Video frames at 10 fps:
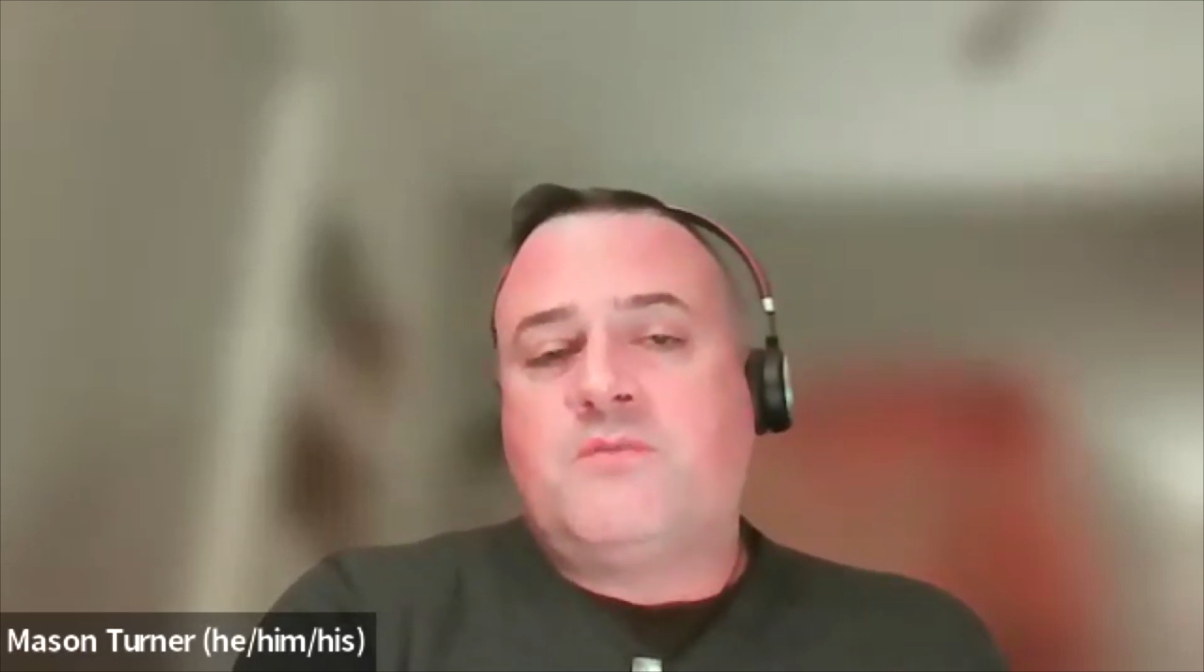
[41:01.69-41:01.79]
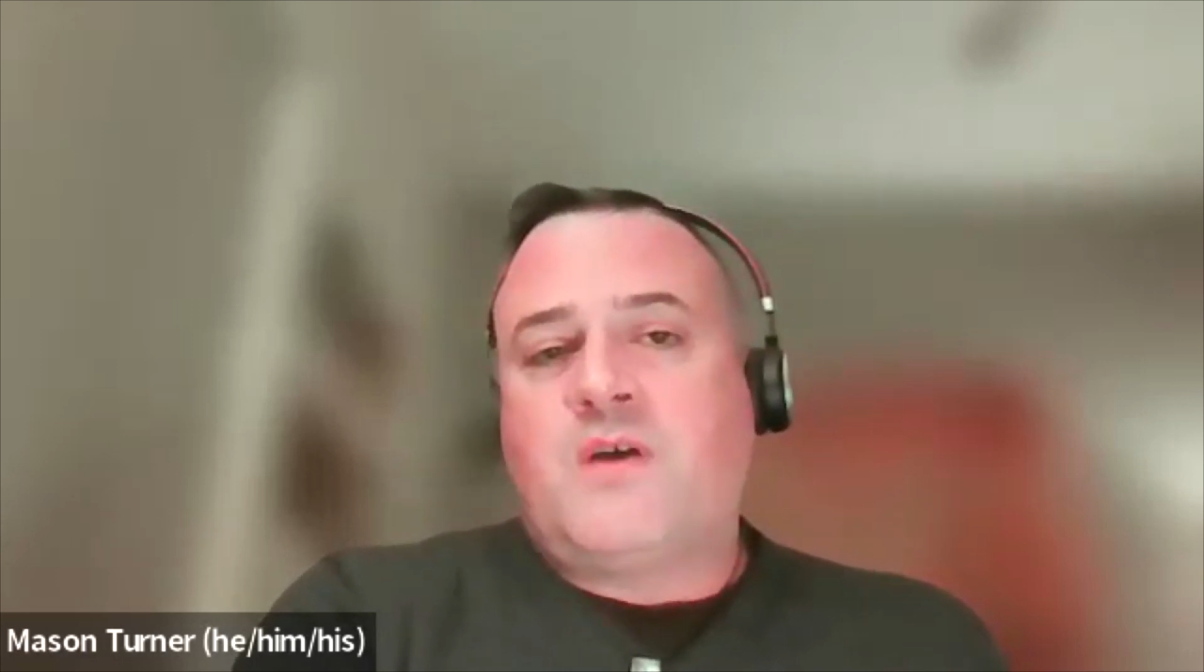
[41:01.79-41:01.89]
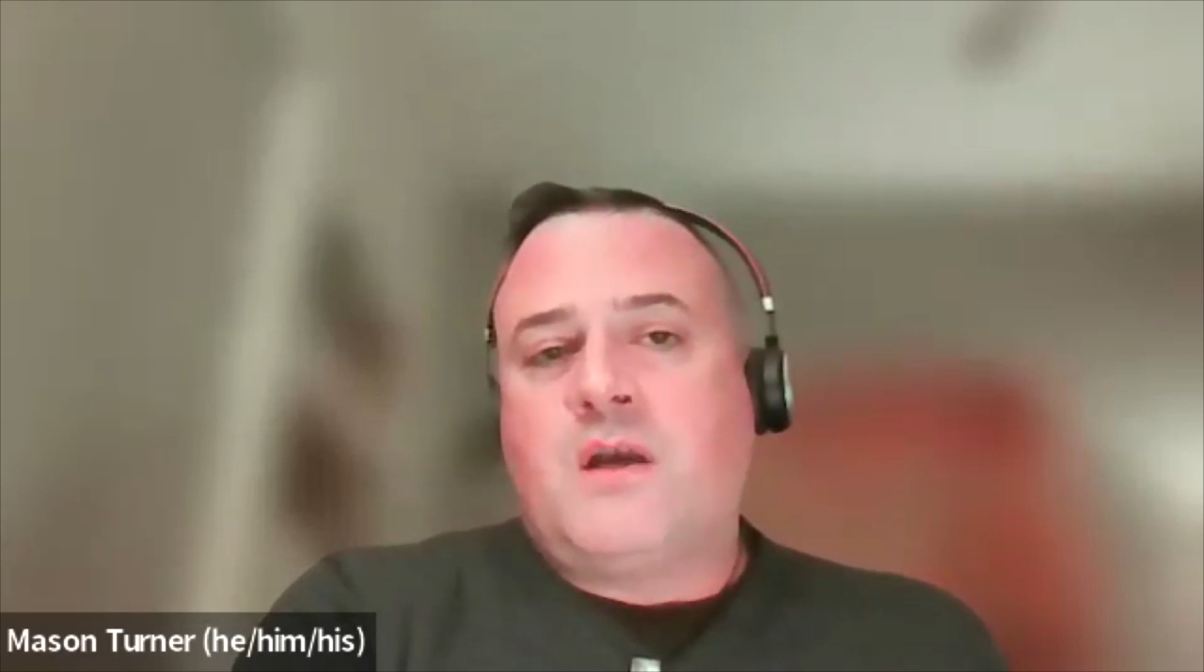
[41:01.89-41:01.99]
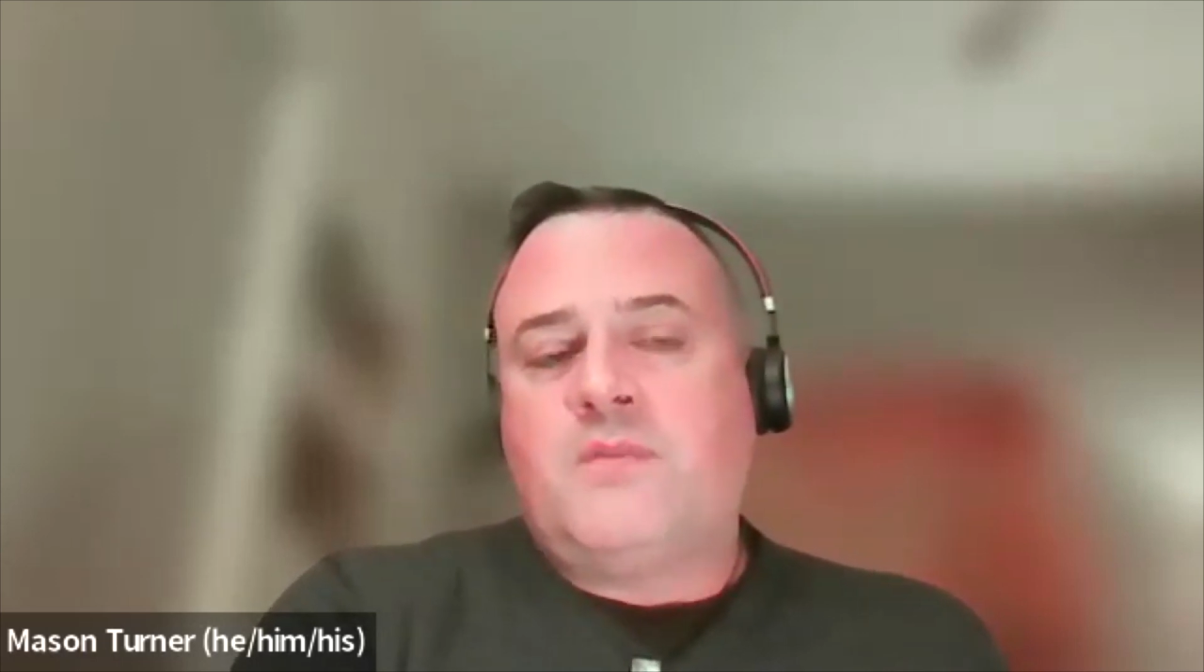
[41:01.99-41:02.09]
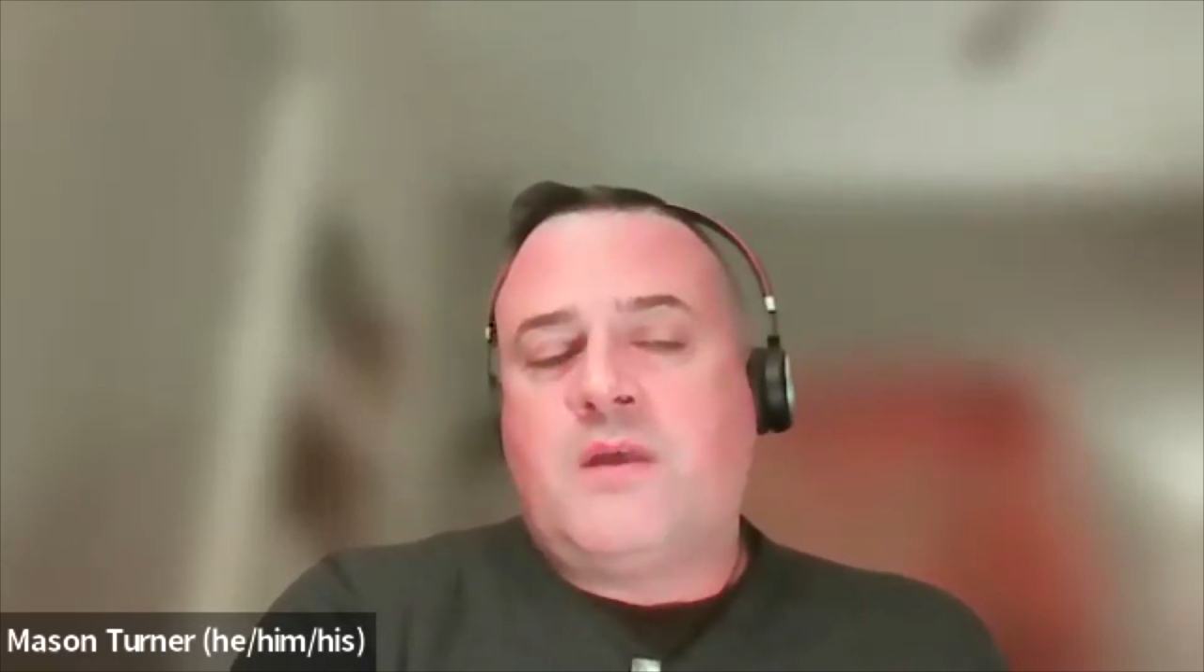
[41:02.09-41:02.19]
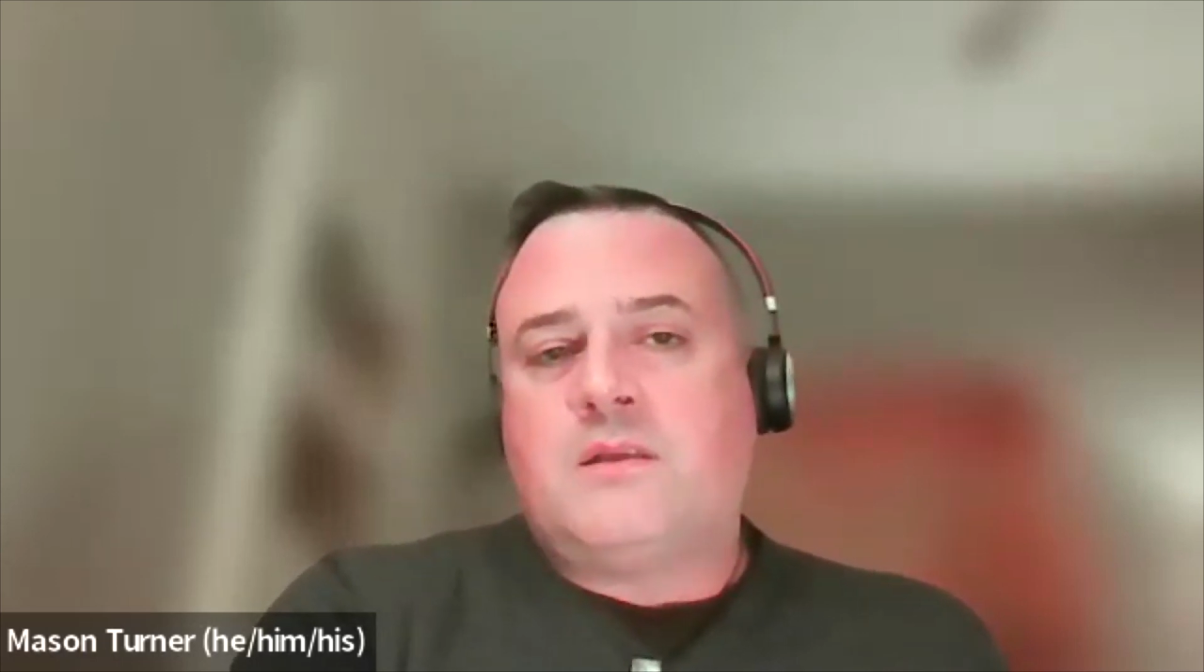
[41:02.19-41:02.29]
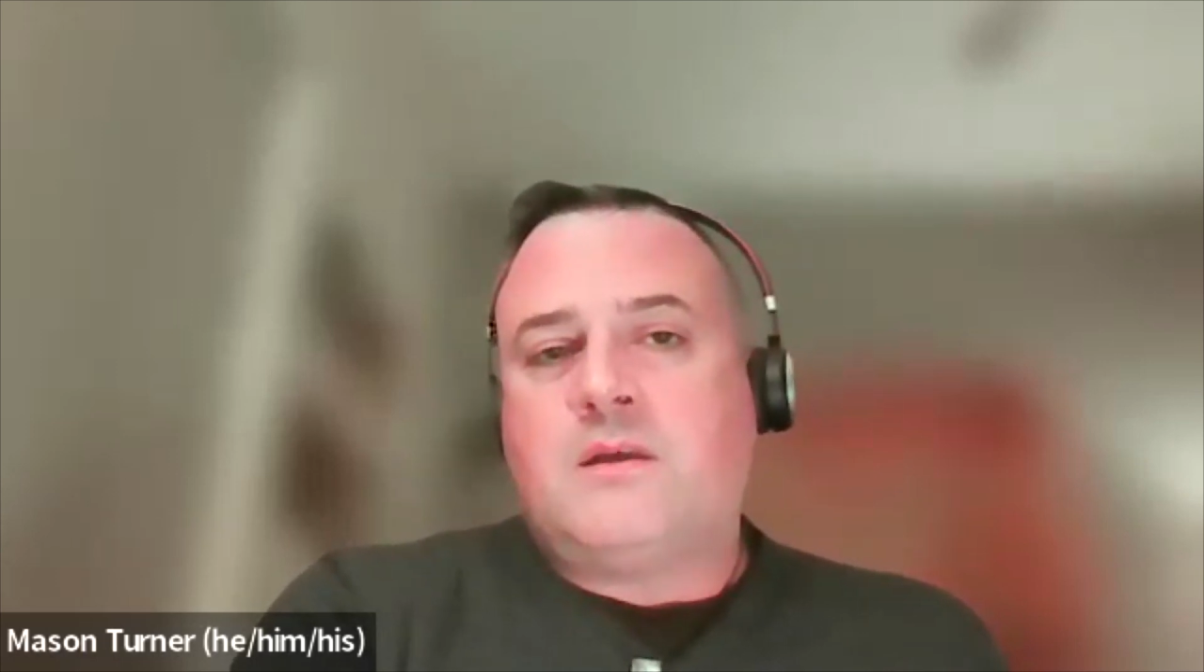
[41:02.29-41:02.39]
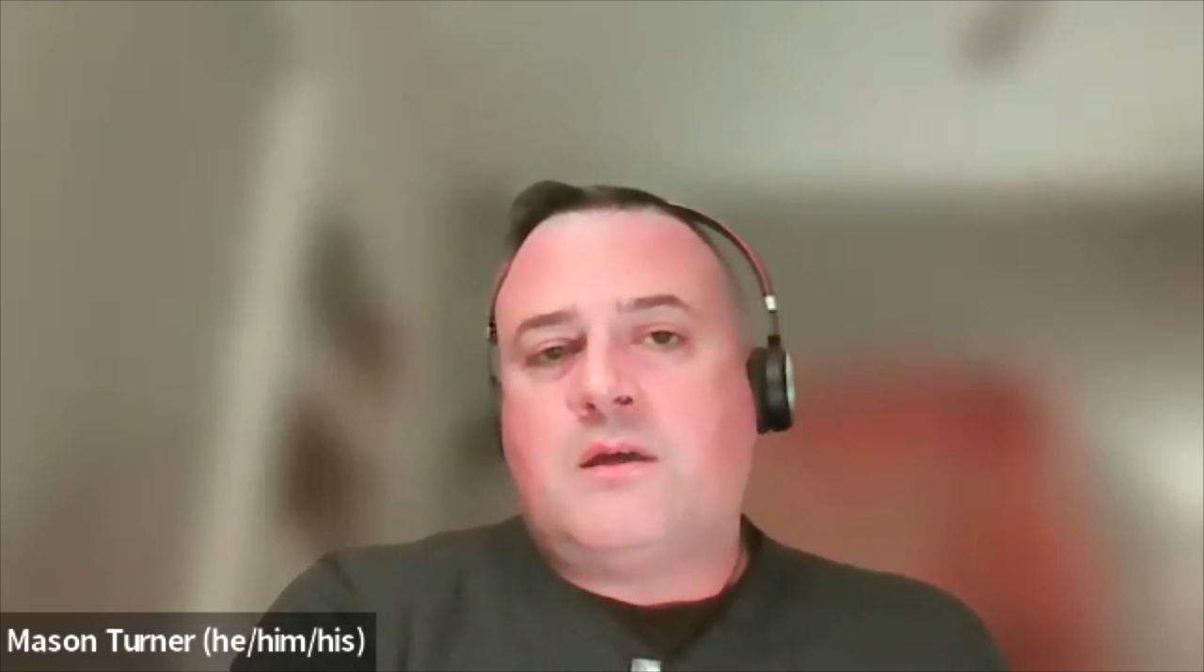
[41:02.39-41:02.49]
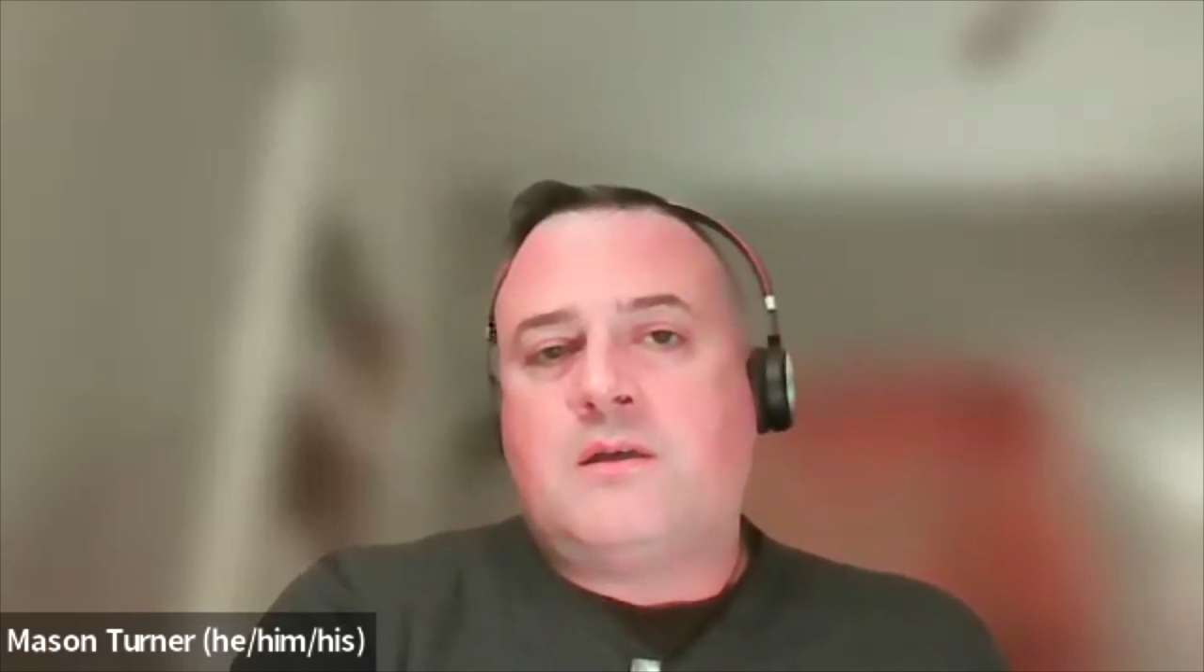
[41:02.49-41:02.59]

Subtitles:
define that